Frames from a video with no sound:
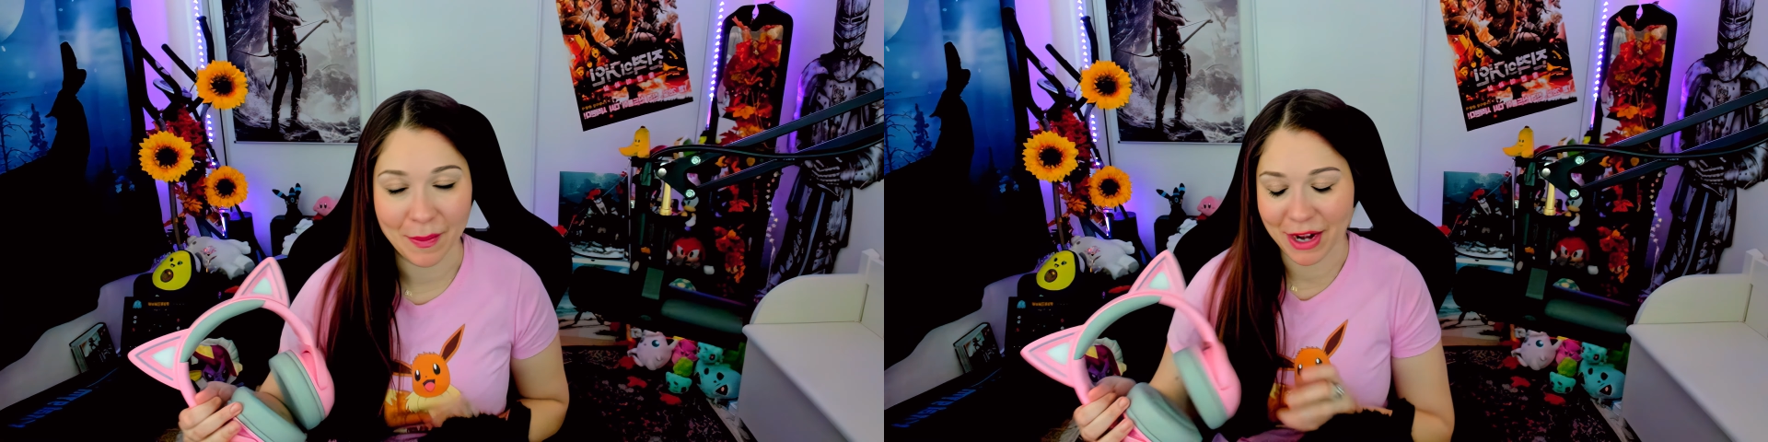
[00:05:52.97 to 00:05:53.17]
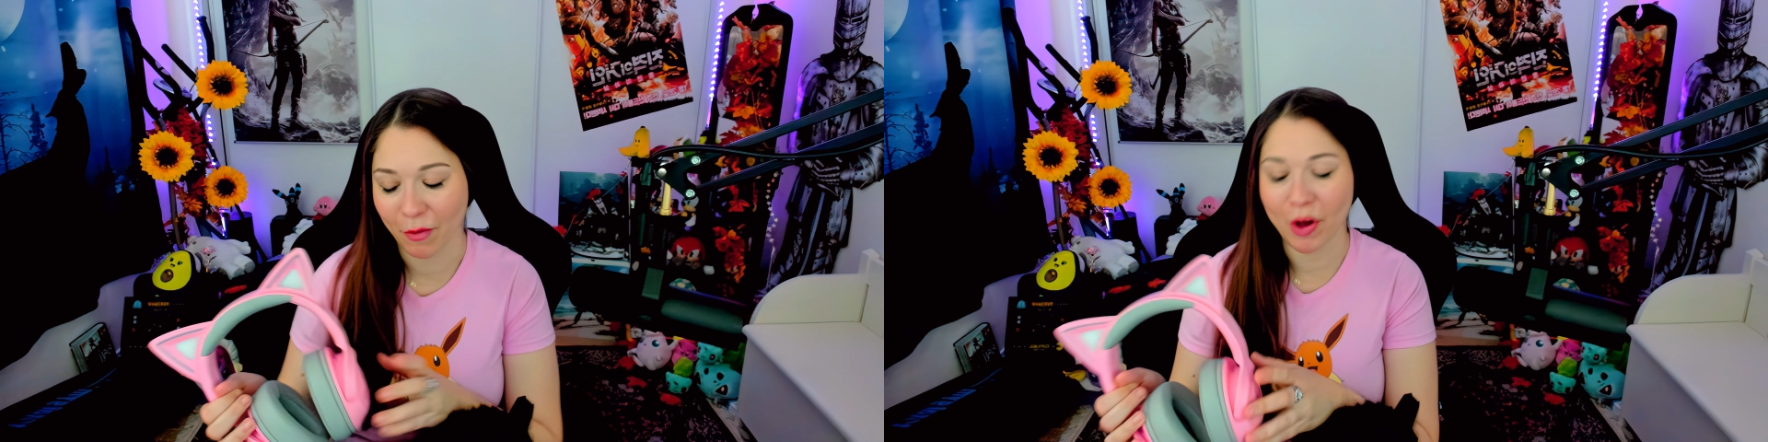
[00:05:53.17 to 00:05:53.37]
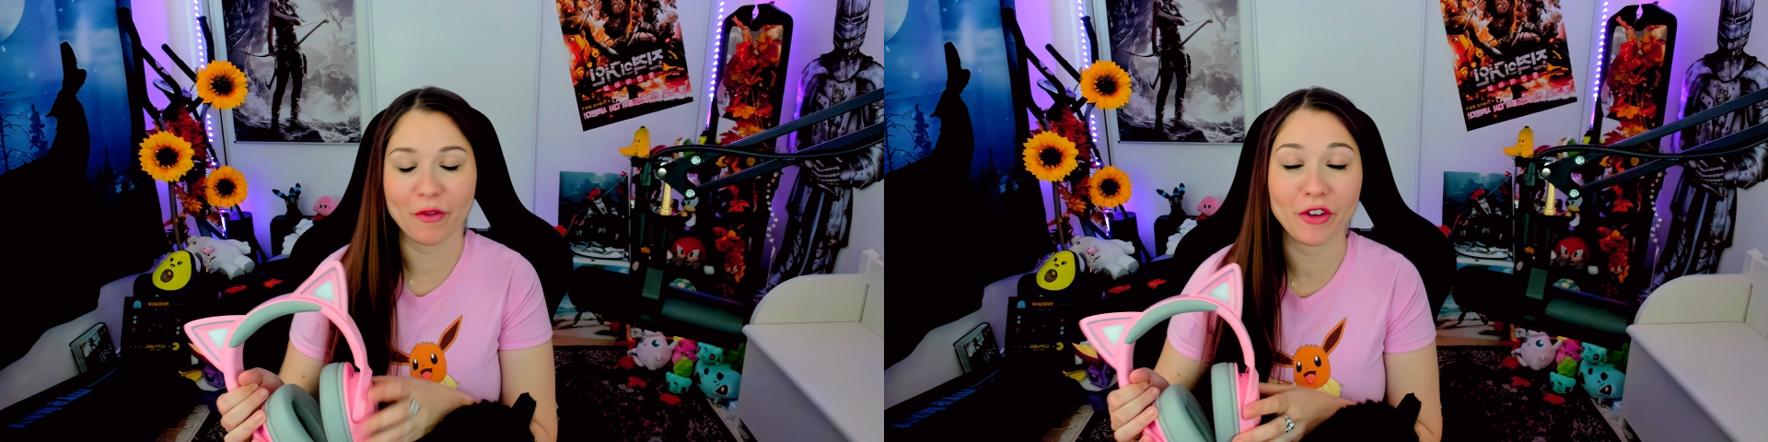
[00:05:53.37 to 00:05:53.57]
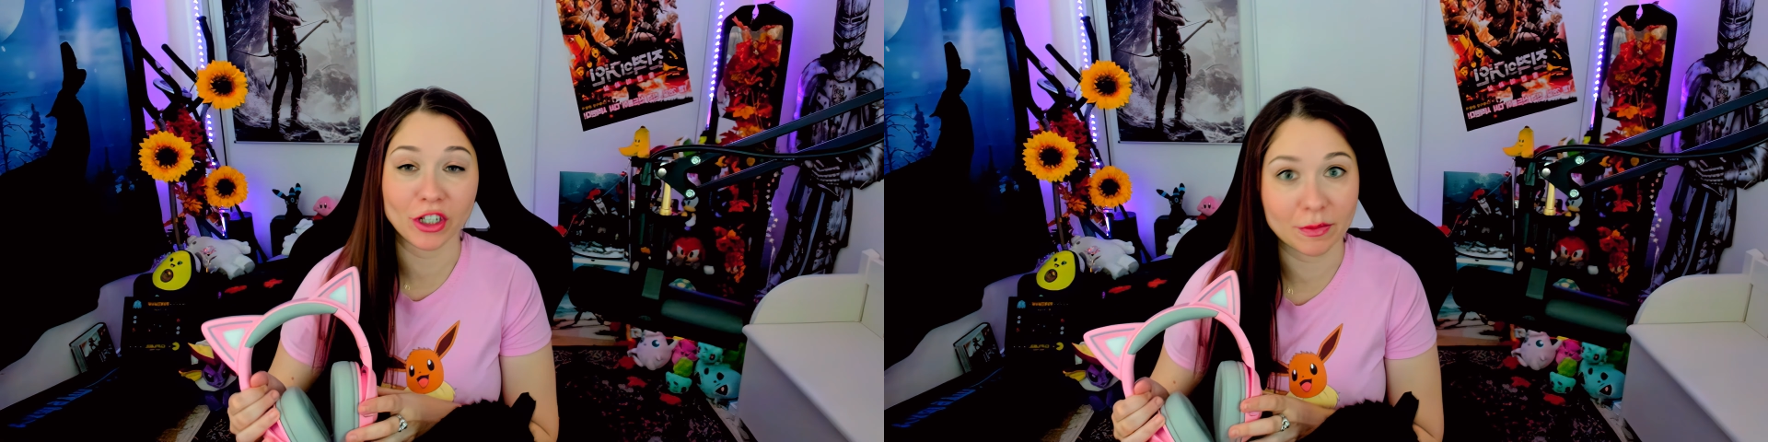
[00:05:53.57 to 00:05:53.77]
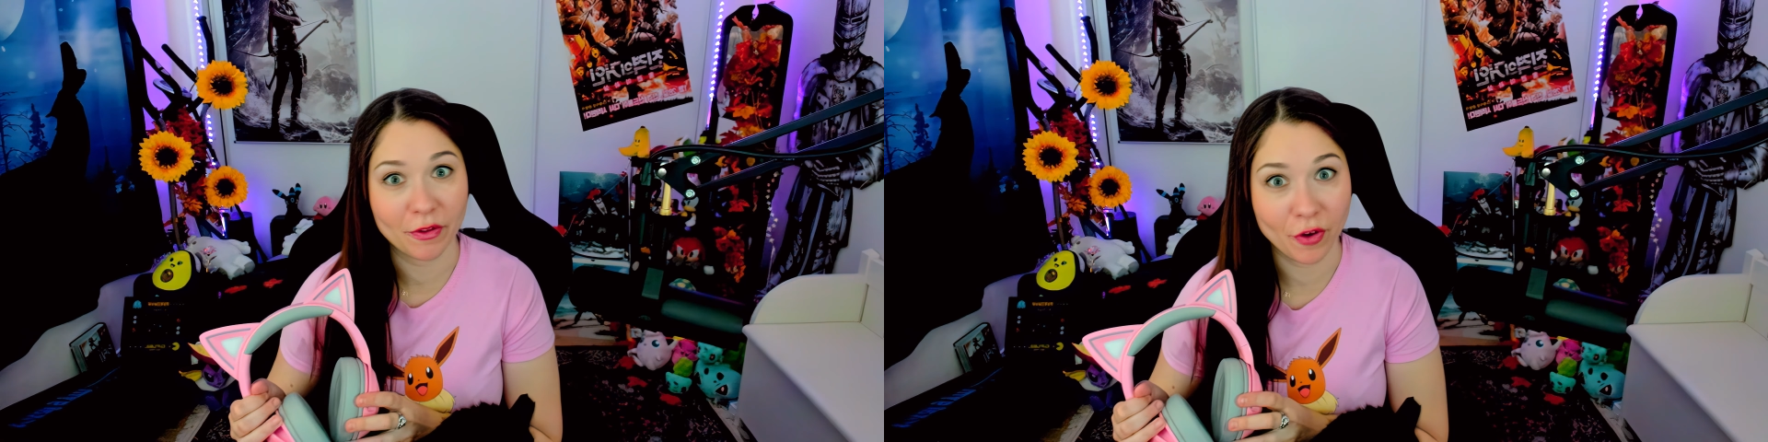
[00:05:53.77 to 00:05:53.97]
I mean, well,
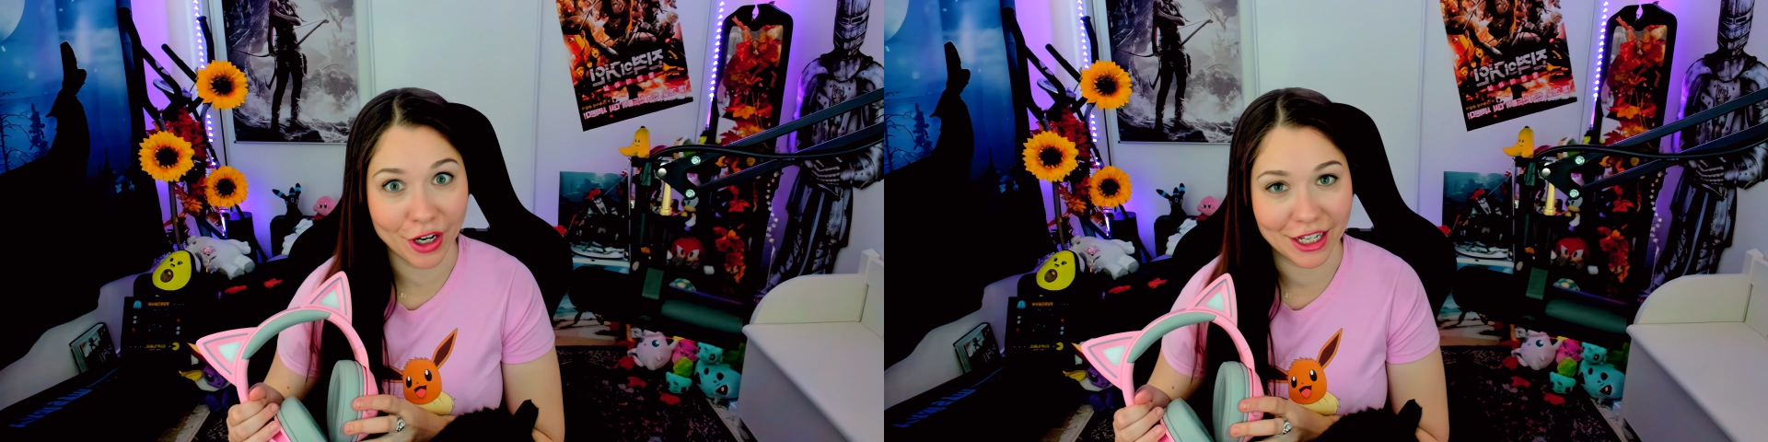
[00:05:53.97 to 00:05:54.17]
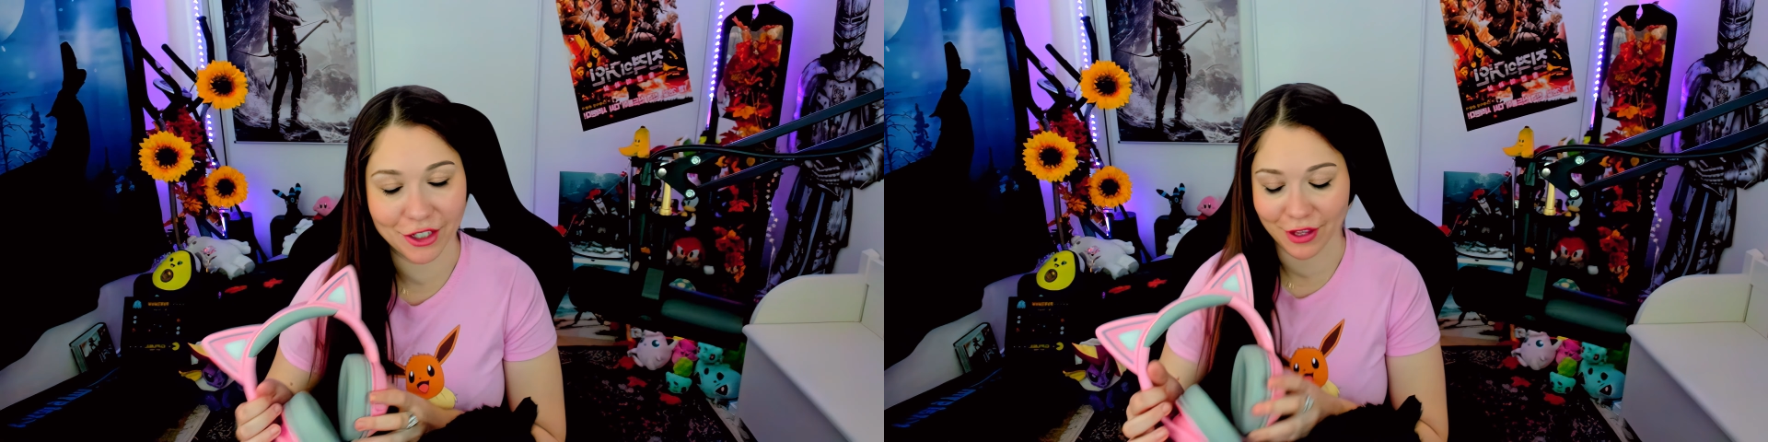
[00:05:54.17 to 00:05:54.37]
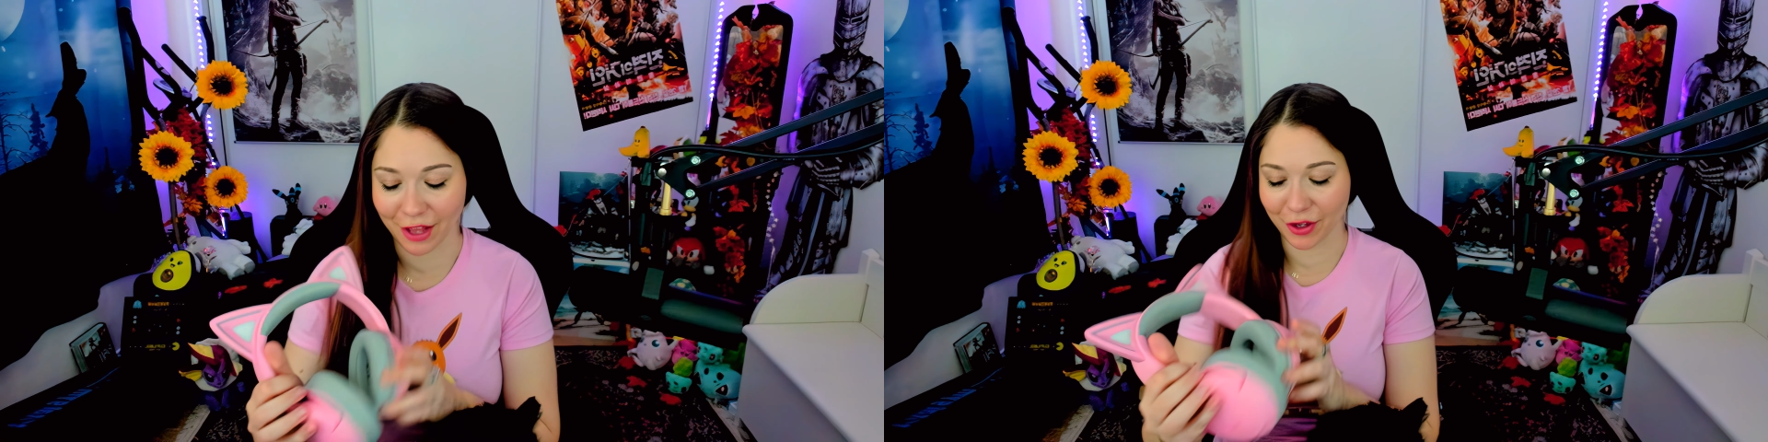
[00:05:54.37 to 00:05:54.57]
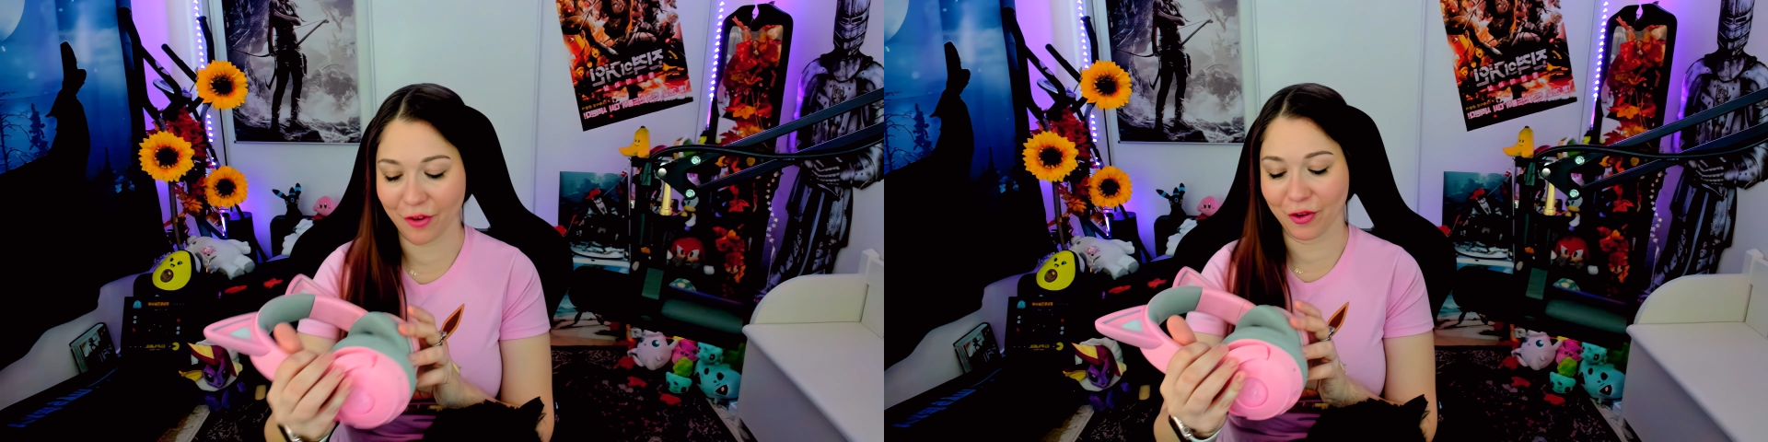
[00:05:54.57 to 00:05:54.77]
first, before you do that though,